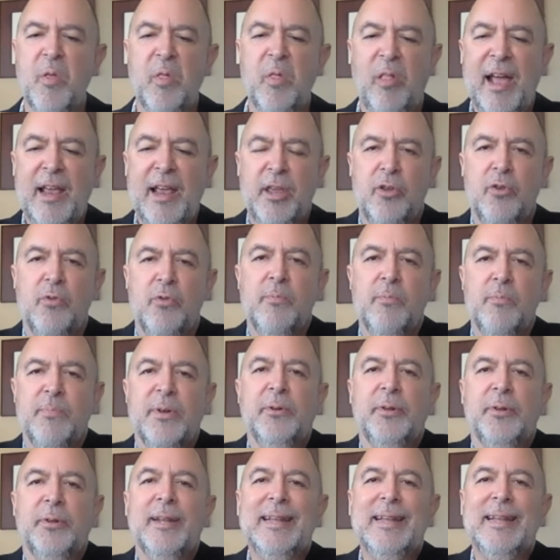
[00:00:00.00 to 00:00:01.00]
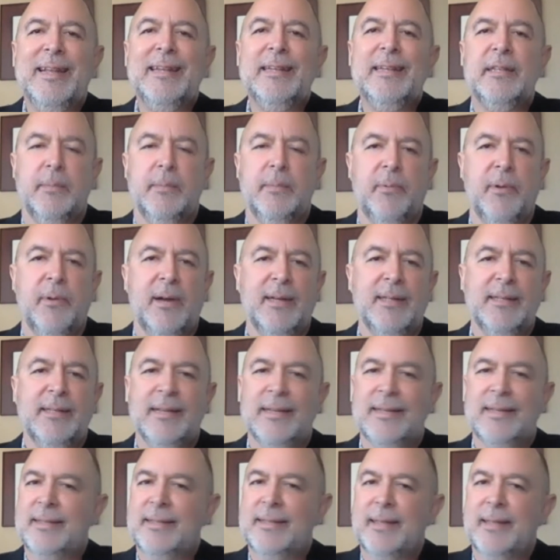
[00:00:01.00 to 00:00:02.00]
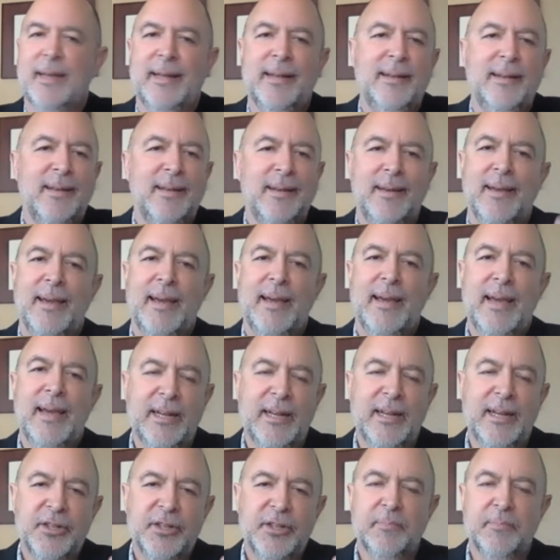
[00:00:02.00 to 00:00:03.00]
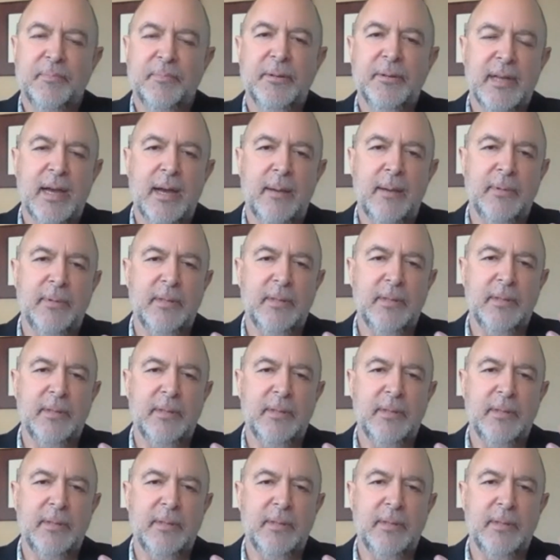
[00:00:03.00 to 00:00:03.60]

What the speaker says: let you build it into the process, then it just builds up.